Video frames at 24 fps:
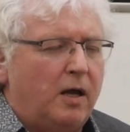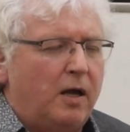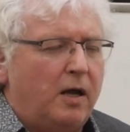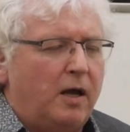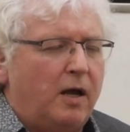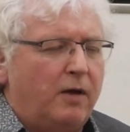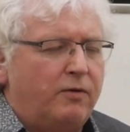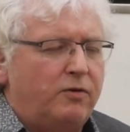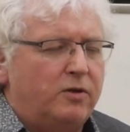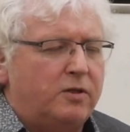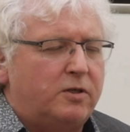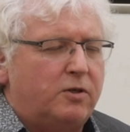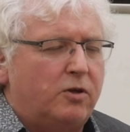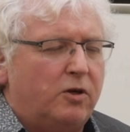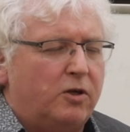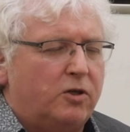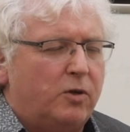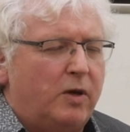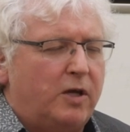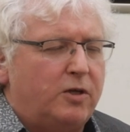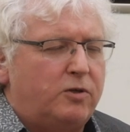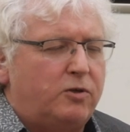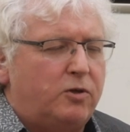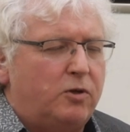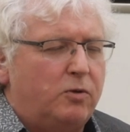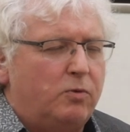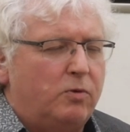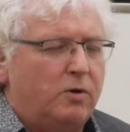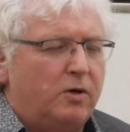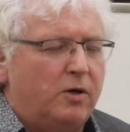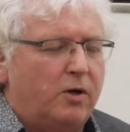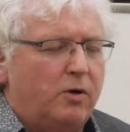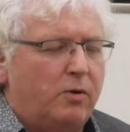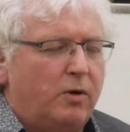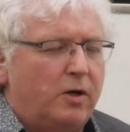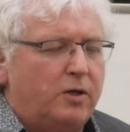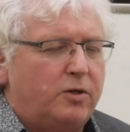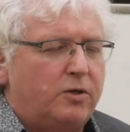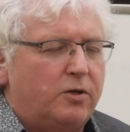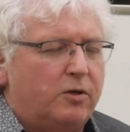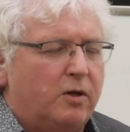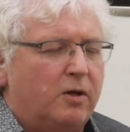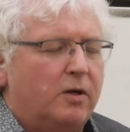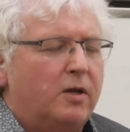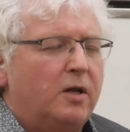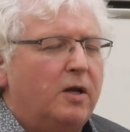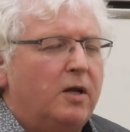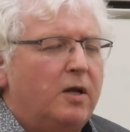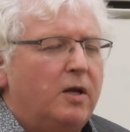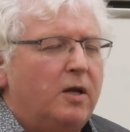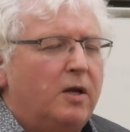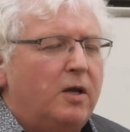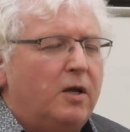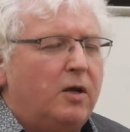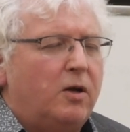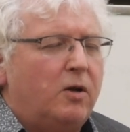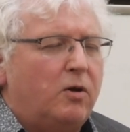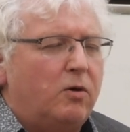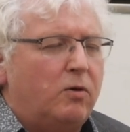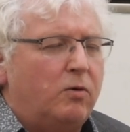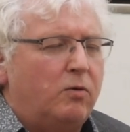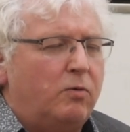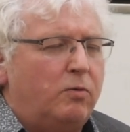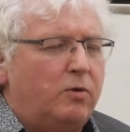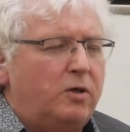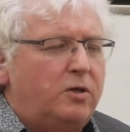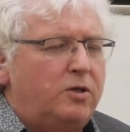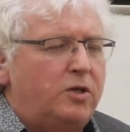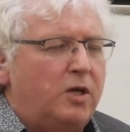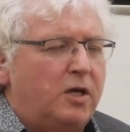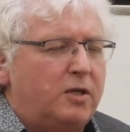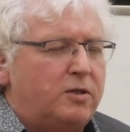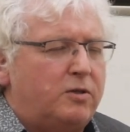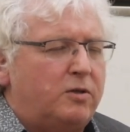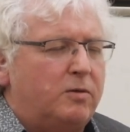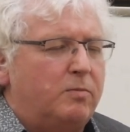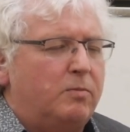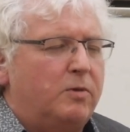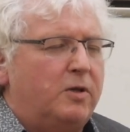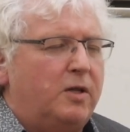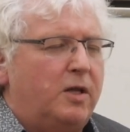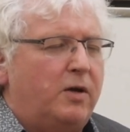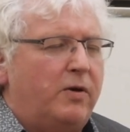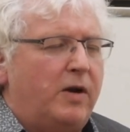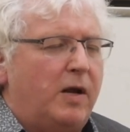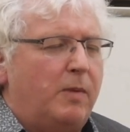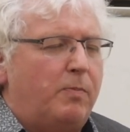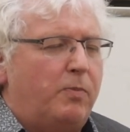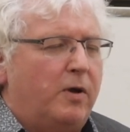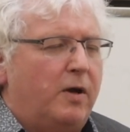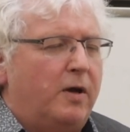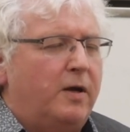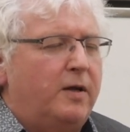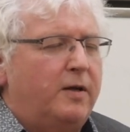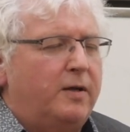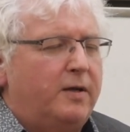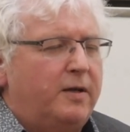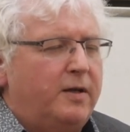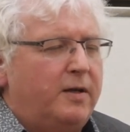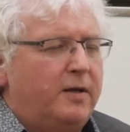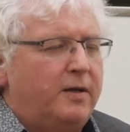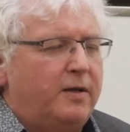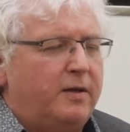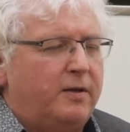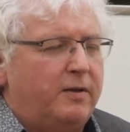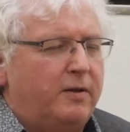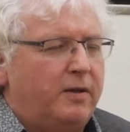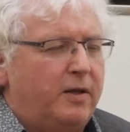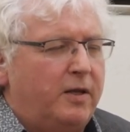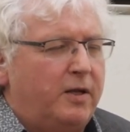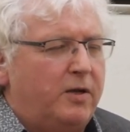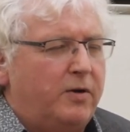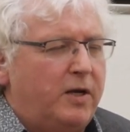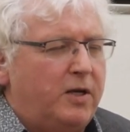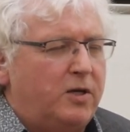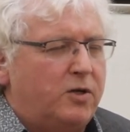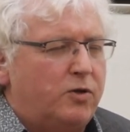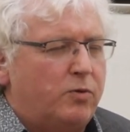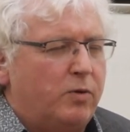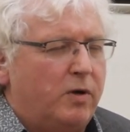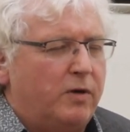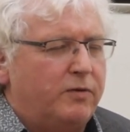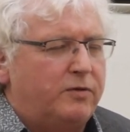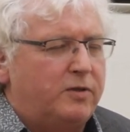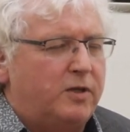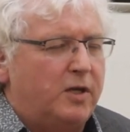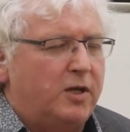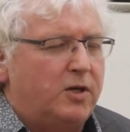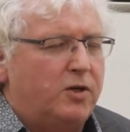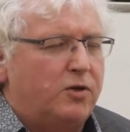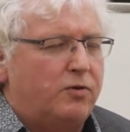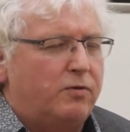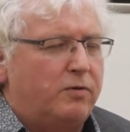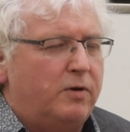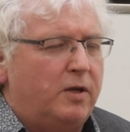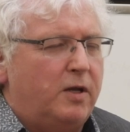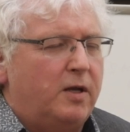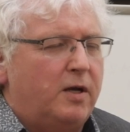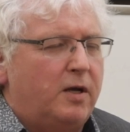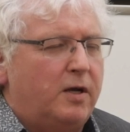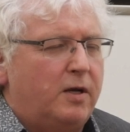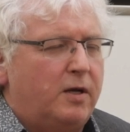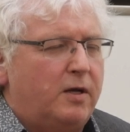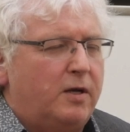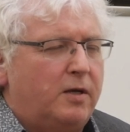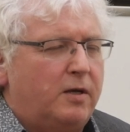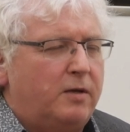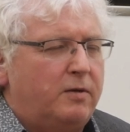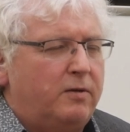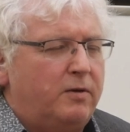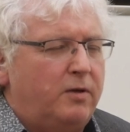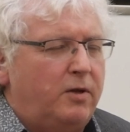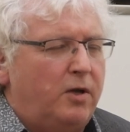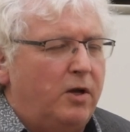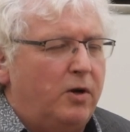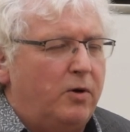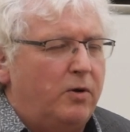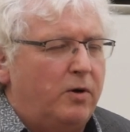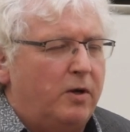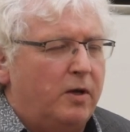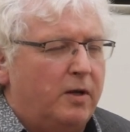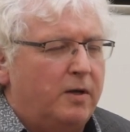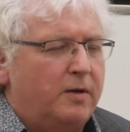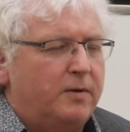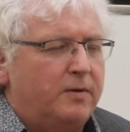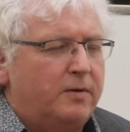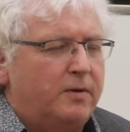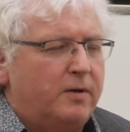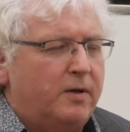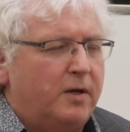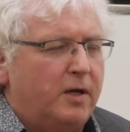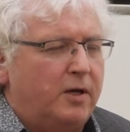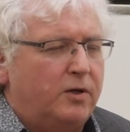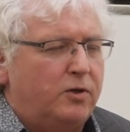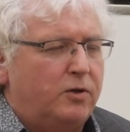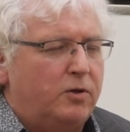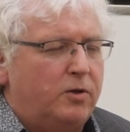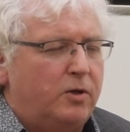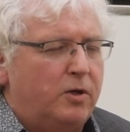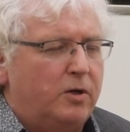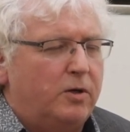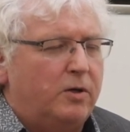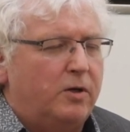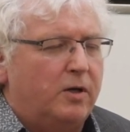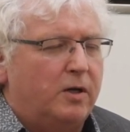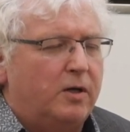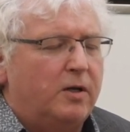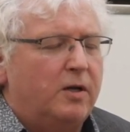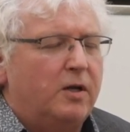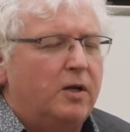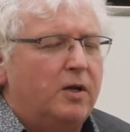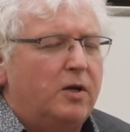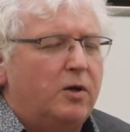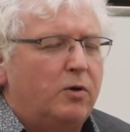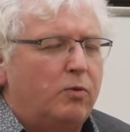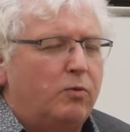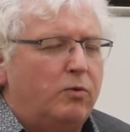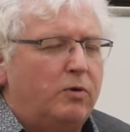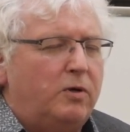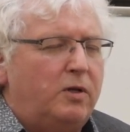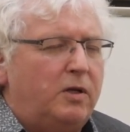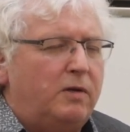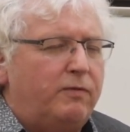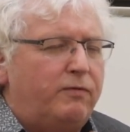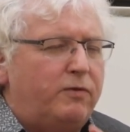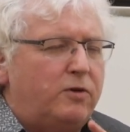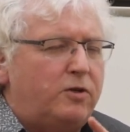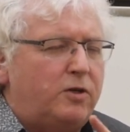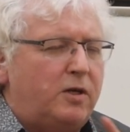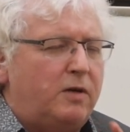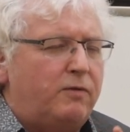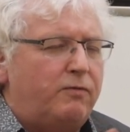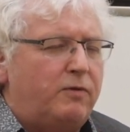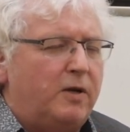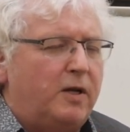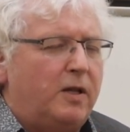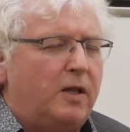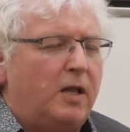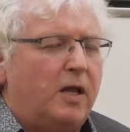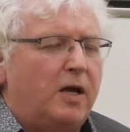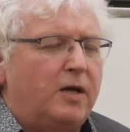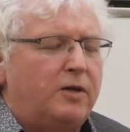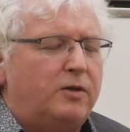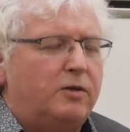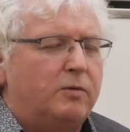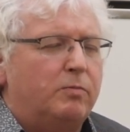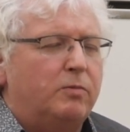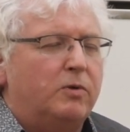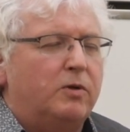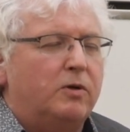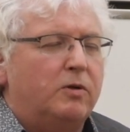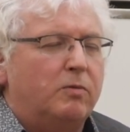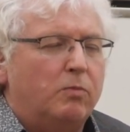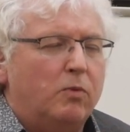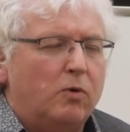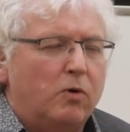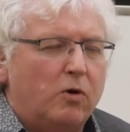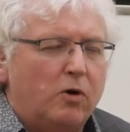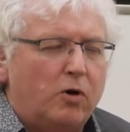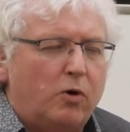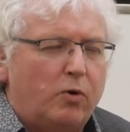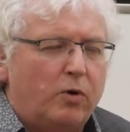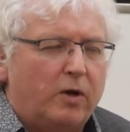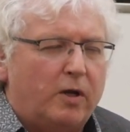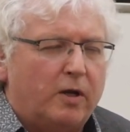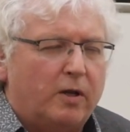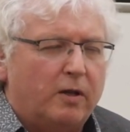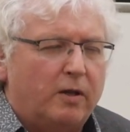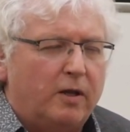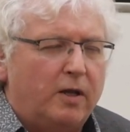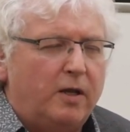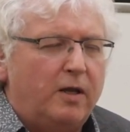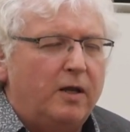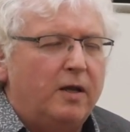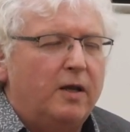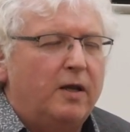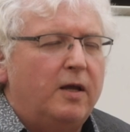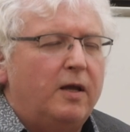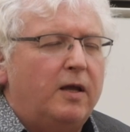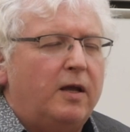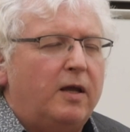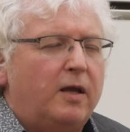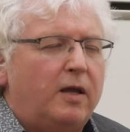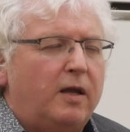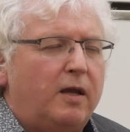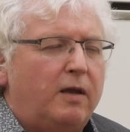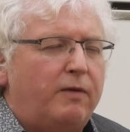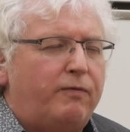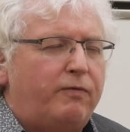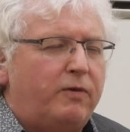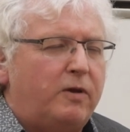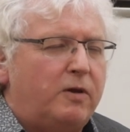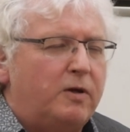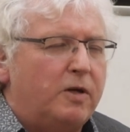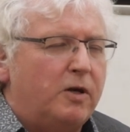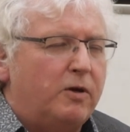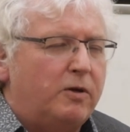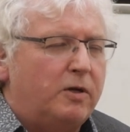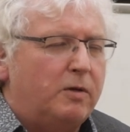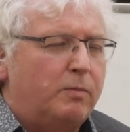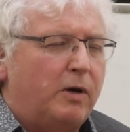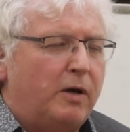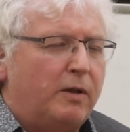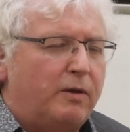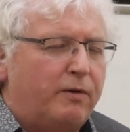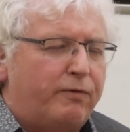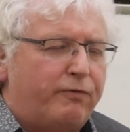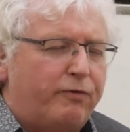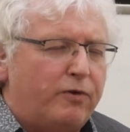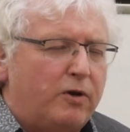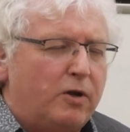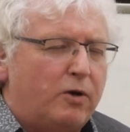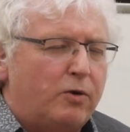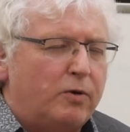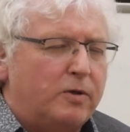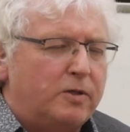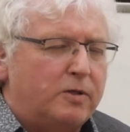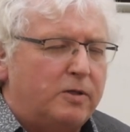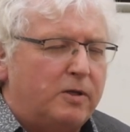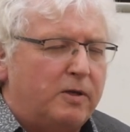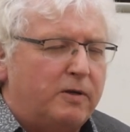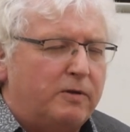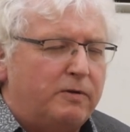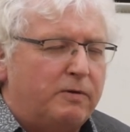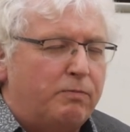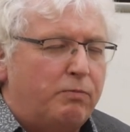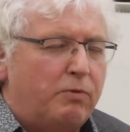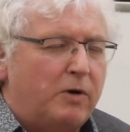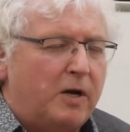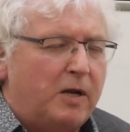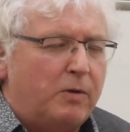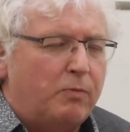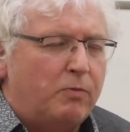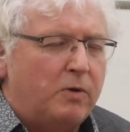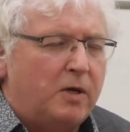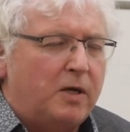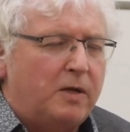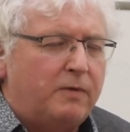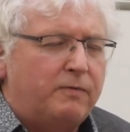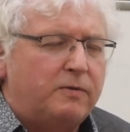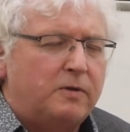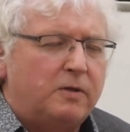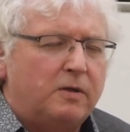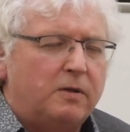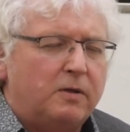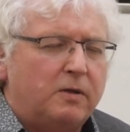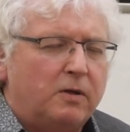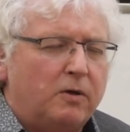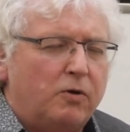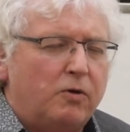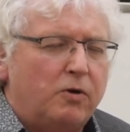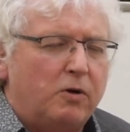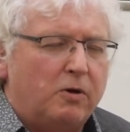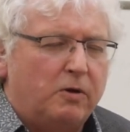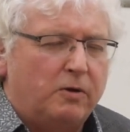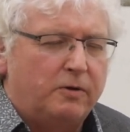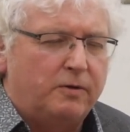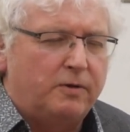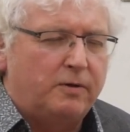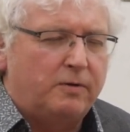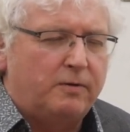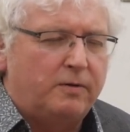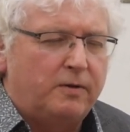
I've just got to ask you one question would Jetsun Milarepa, the great 12th century yogin, Kagyu yogin, would he have achieved enlightenment more quickly if he'd known about the frequencies of brain waves or not?